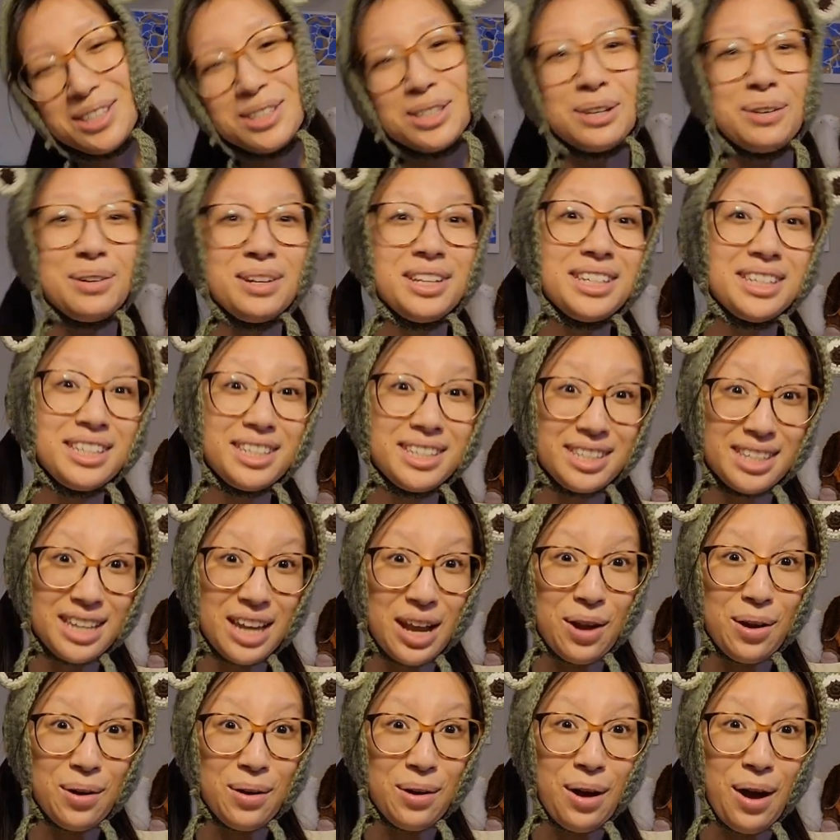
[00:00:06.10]
So it's
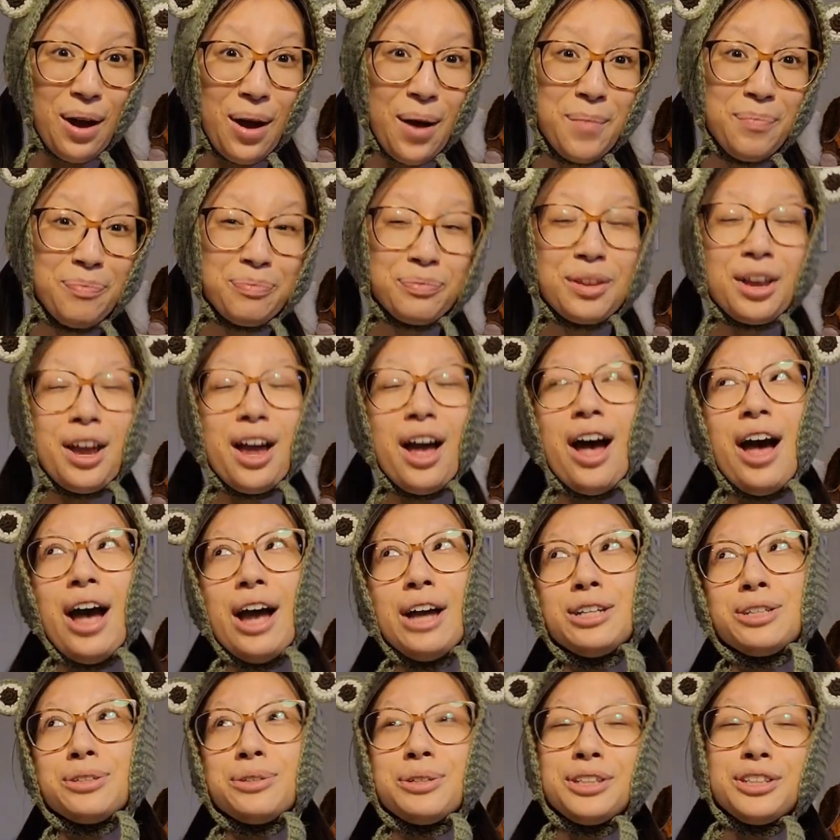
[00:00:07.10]
Sarah.
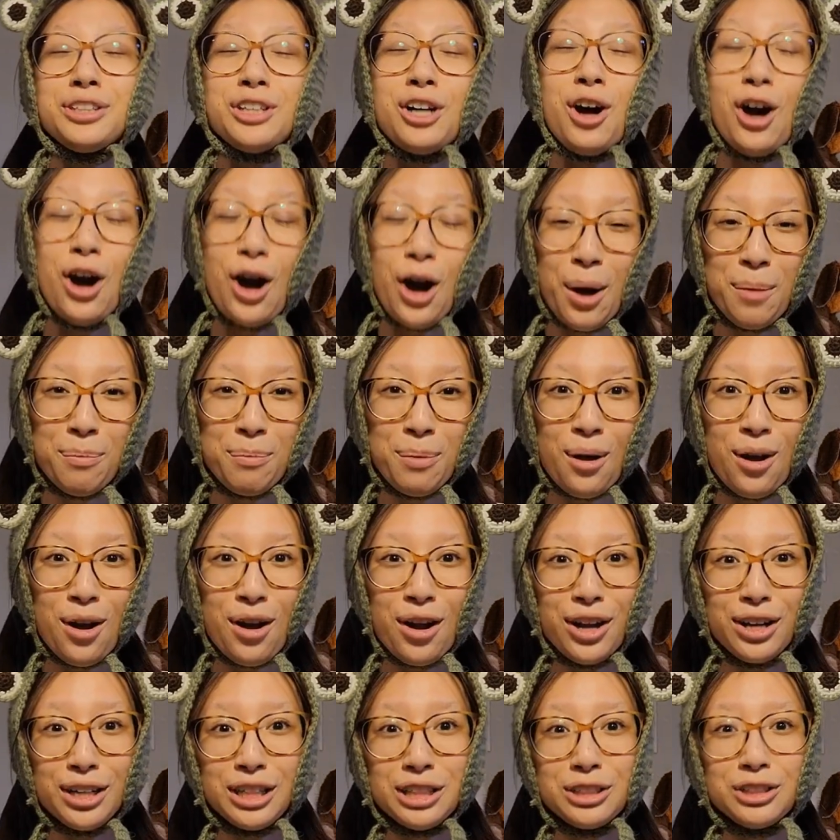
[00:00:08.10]
I just wanted to hop
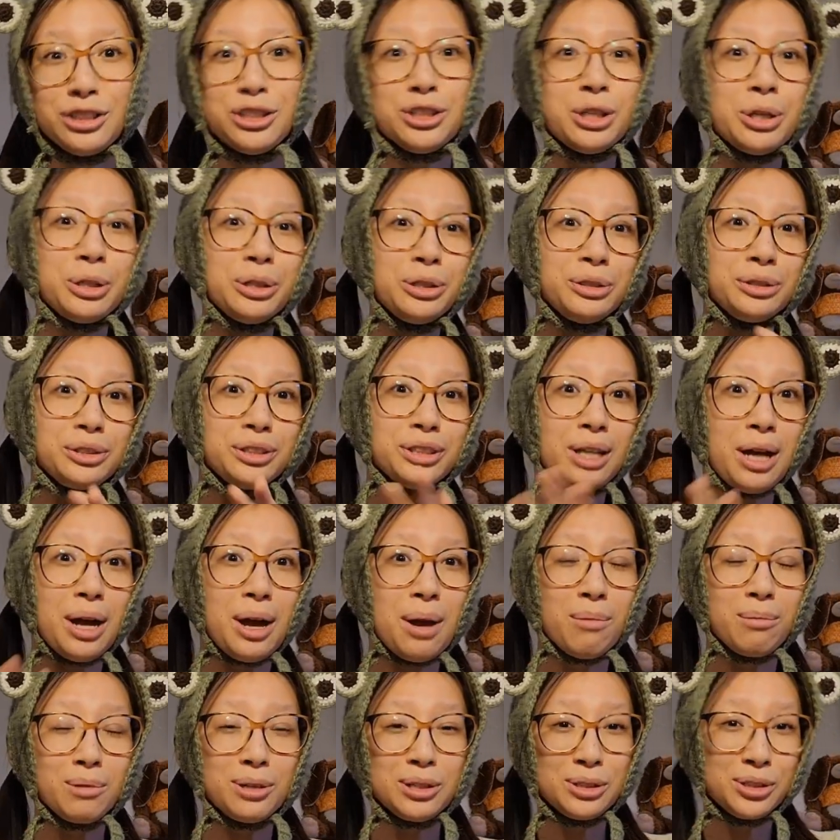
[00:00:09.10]
on and show you
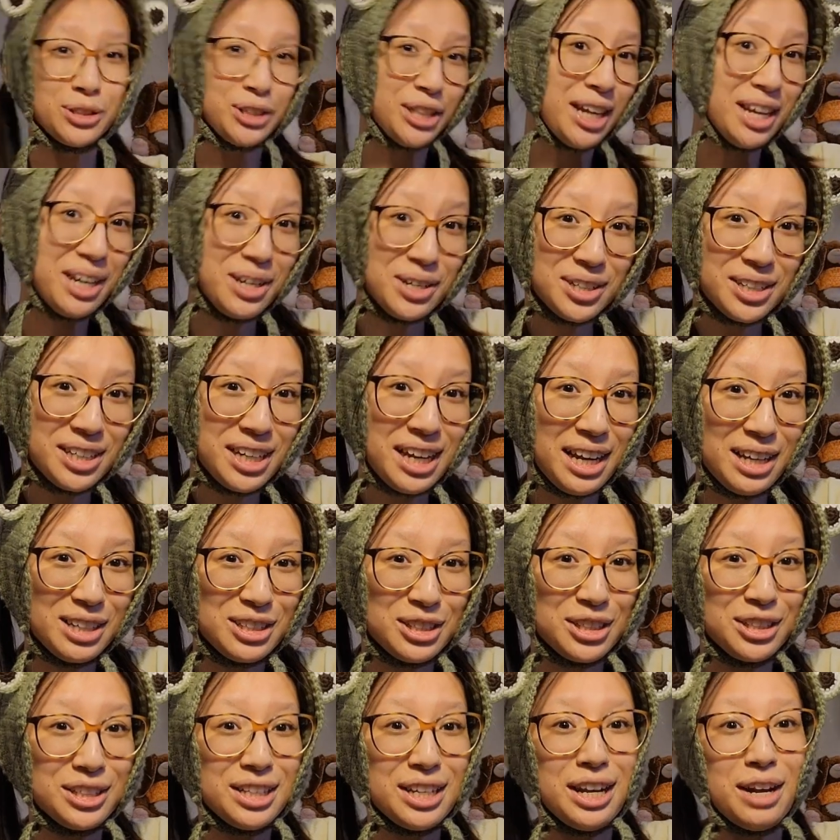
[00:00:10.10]
some crochet
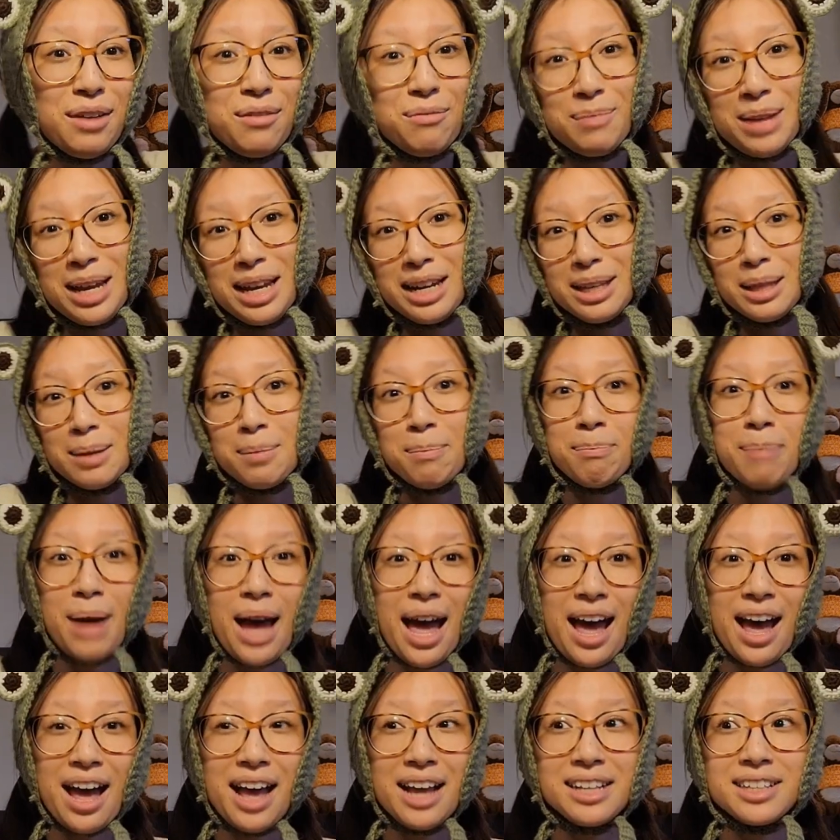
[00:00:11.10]
creations that I've made in the
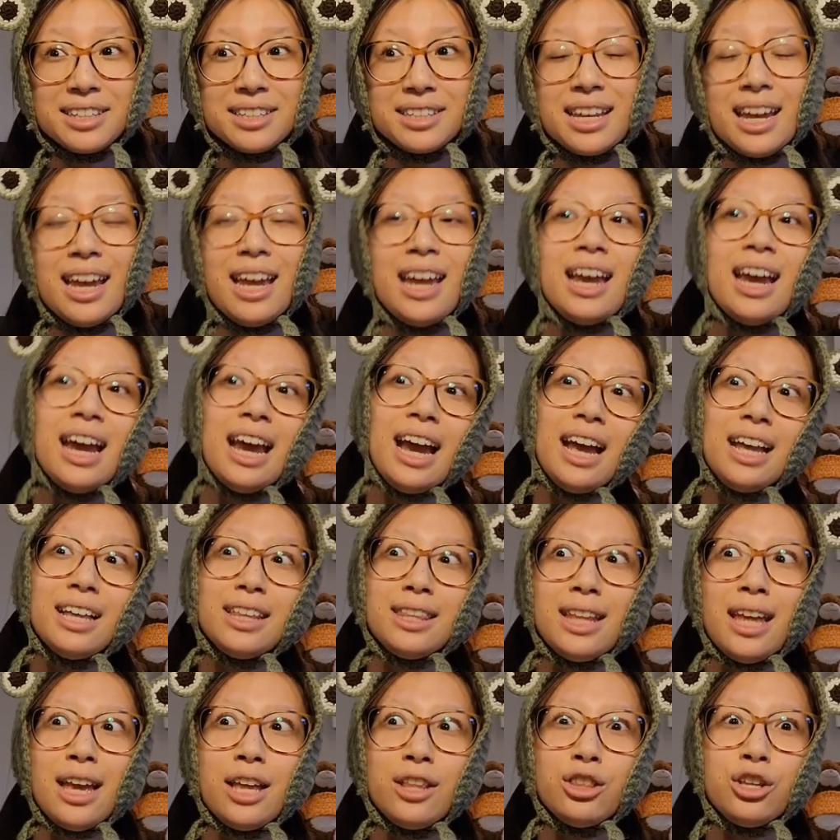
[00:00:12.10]
past,
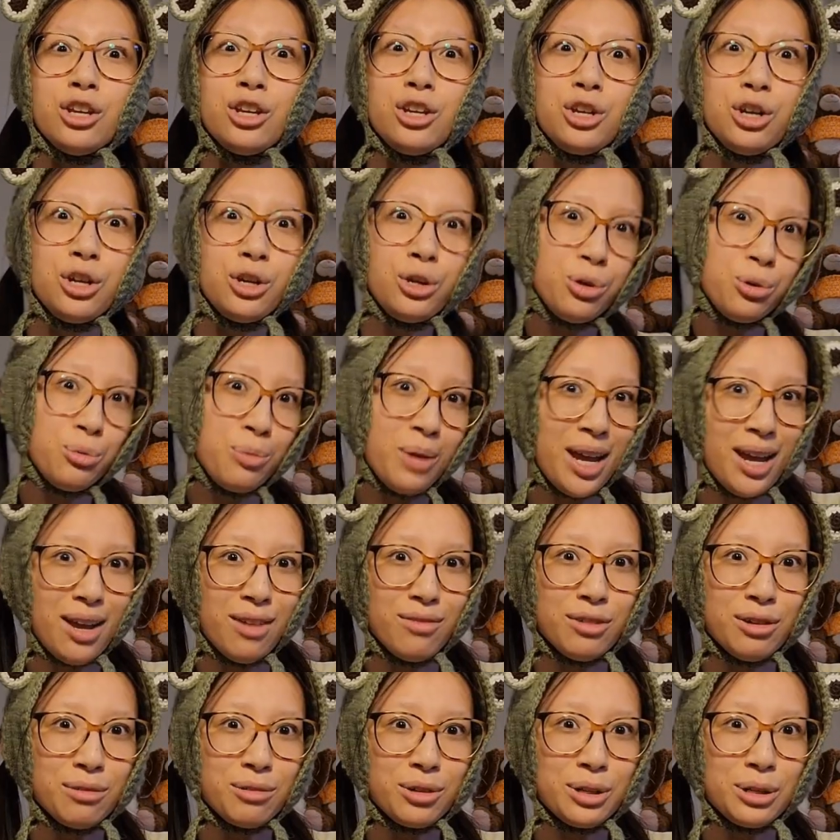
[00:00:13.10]
and then the new
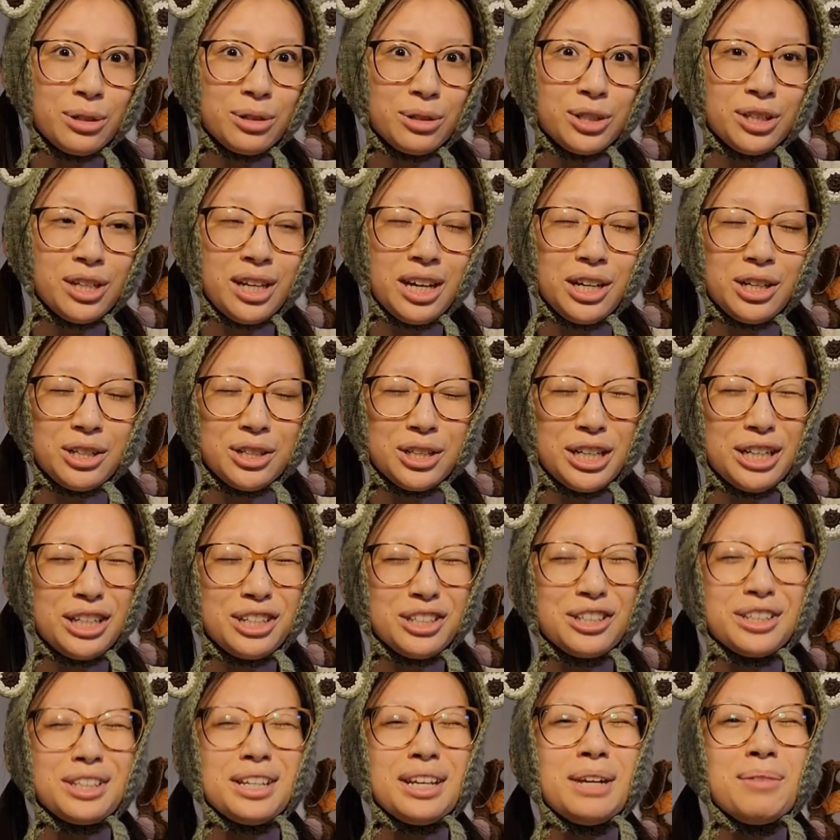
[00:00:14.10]
wave of crochet
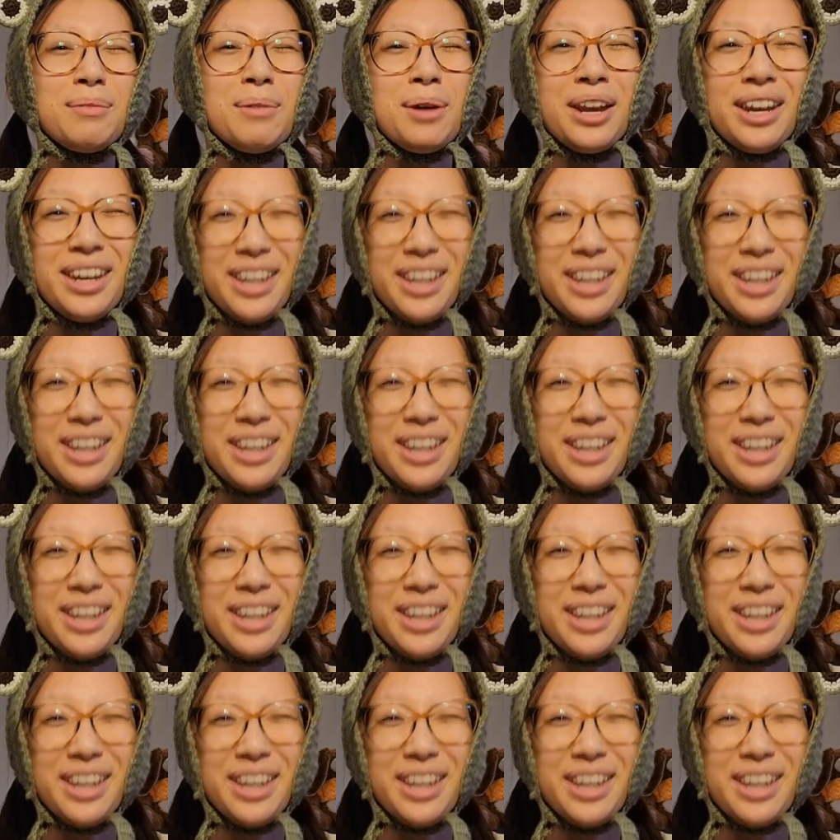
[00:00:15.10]
creations that I'm on